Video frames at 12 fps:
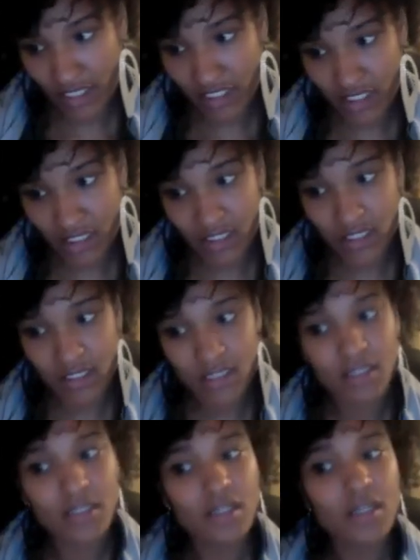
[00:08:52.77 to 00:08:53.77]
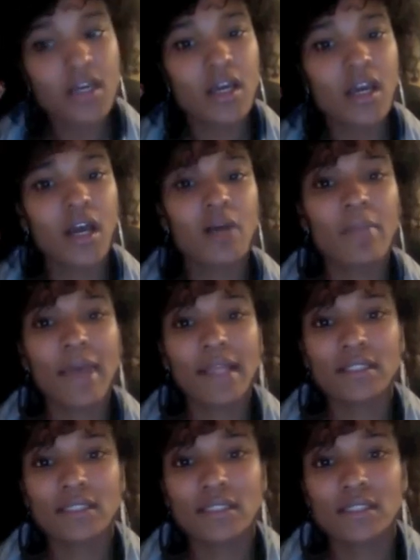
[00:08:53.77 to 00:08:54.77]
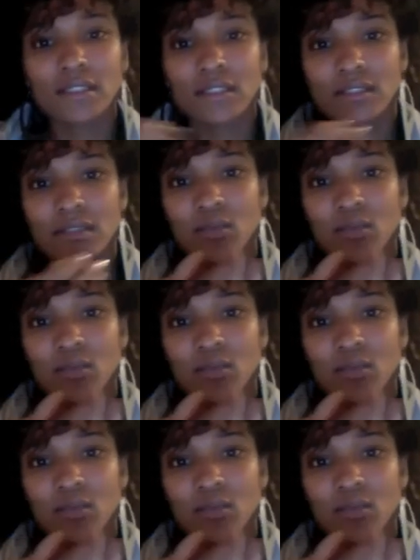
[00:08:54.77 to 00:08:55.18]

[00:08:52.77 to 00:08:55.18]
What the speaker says: Jesus. Come back to Jesus.